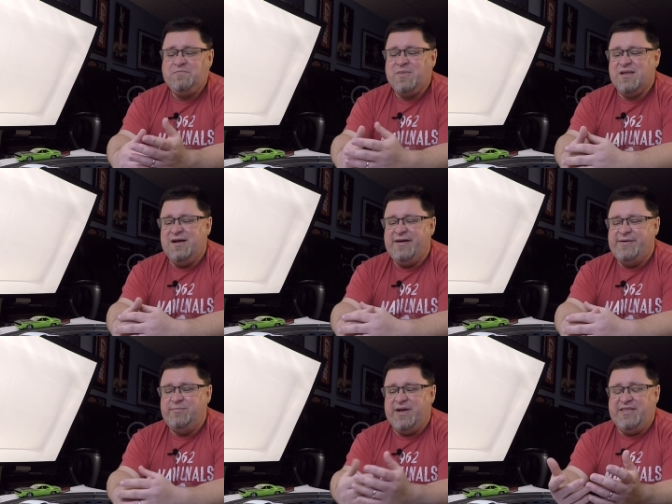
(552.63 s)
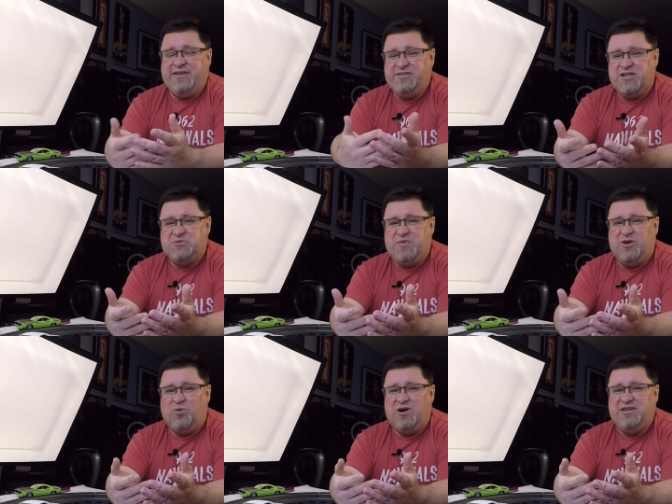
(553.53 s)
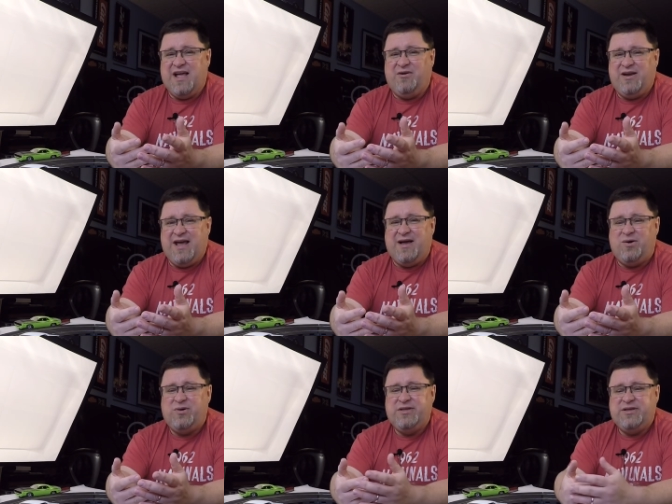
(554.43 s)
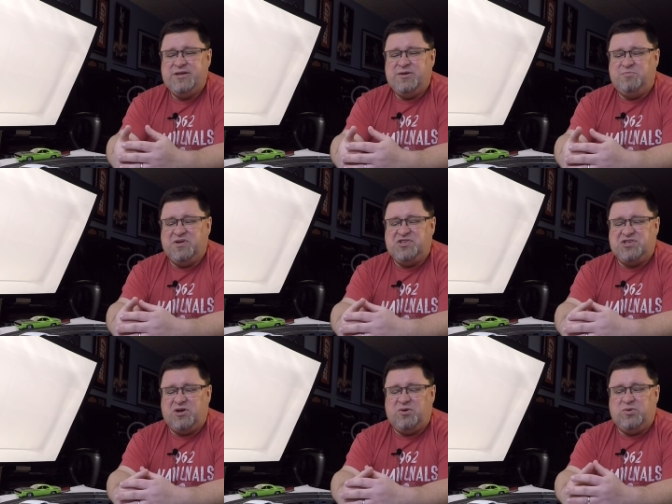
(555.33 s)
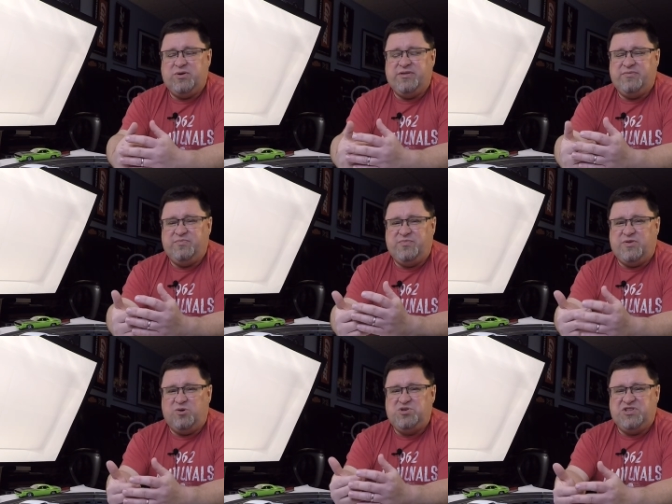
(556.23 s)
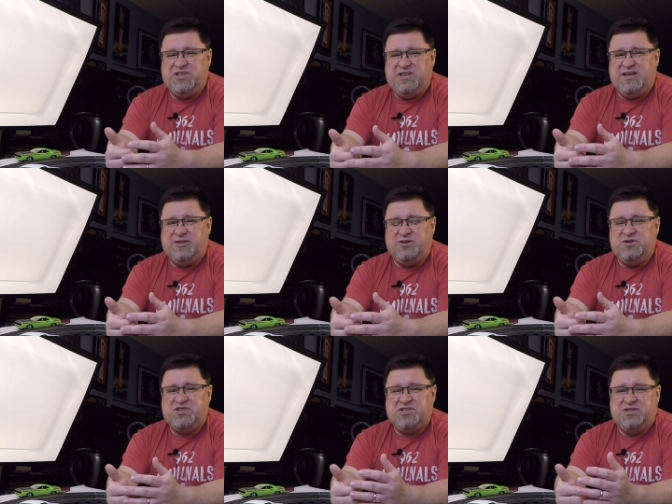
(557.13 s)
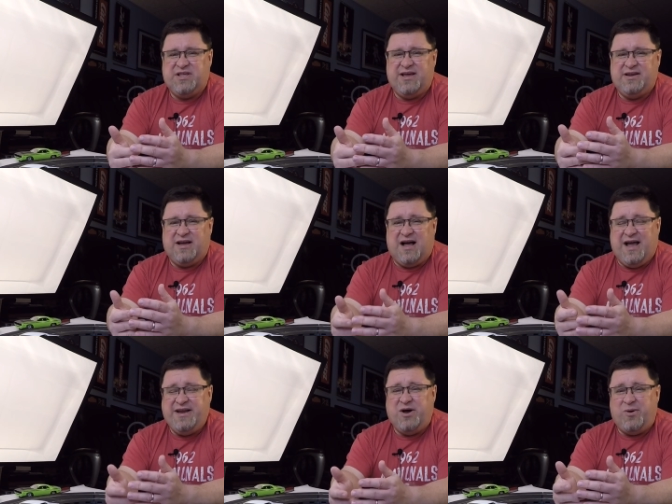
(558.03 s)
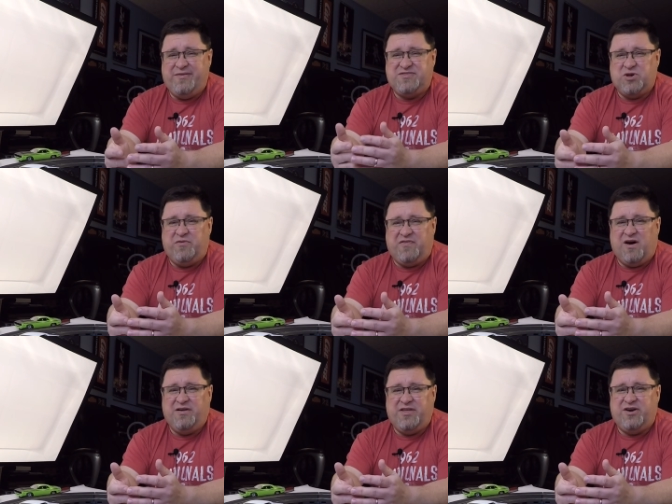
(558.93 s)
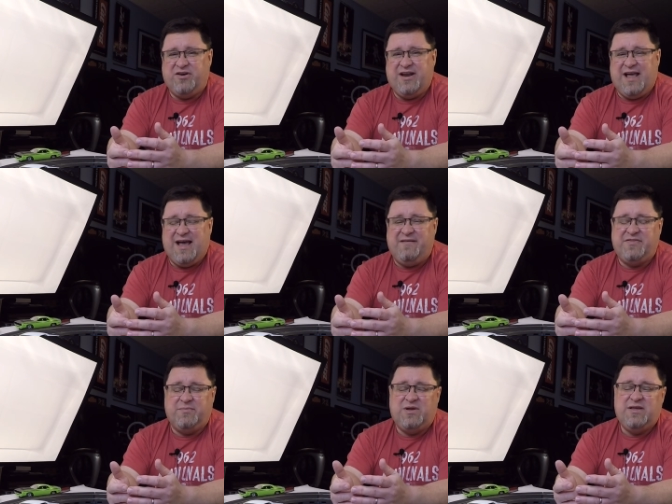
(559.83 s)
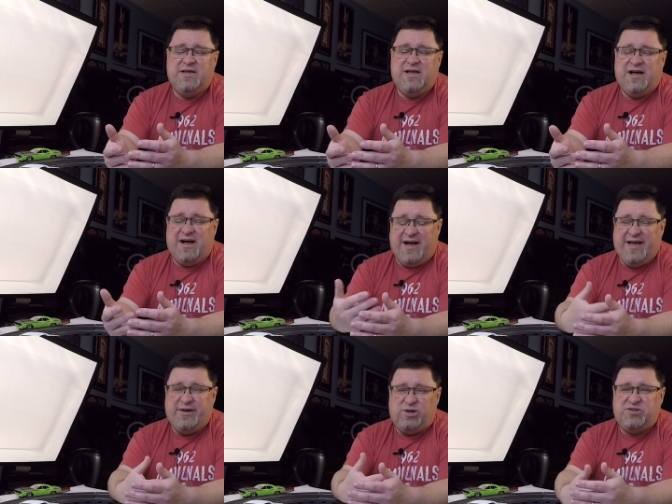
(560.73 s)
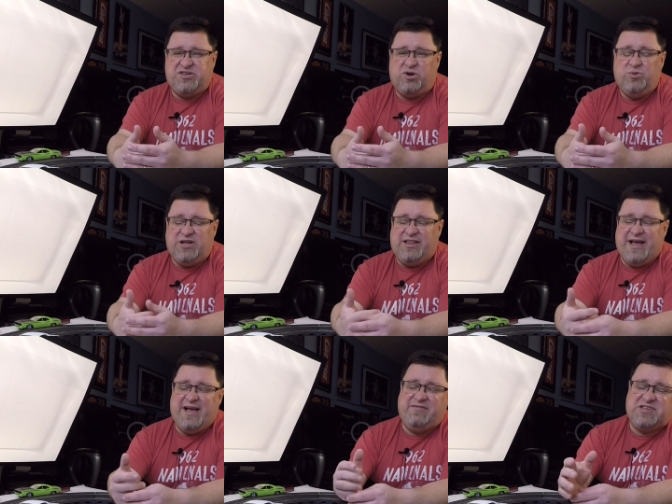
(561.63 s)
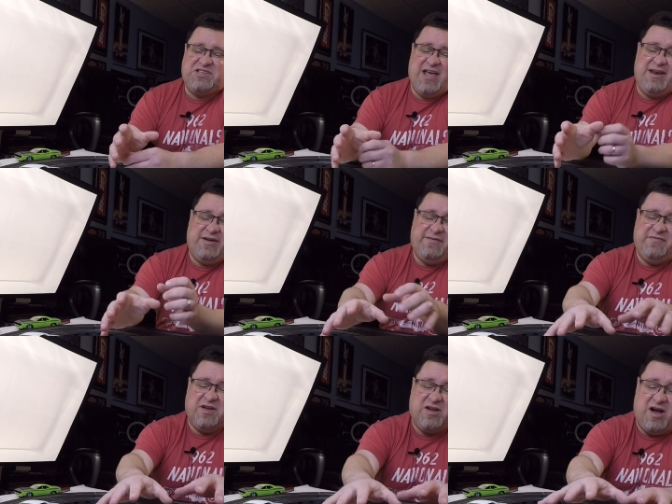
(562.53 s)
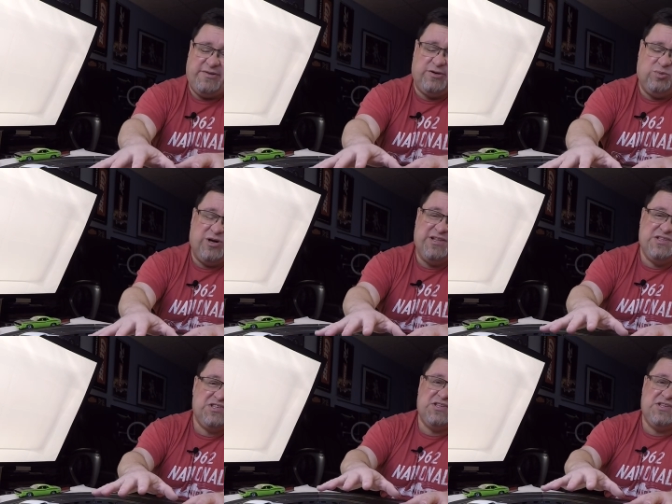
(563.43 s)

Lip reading: I think that's being worked out now. But so those are the dealers that I know of so far that are going to have them. I also will have a set of the colored ones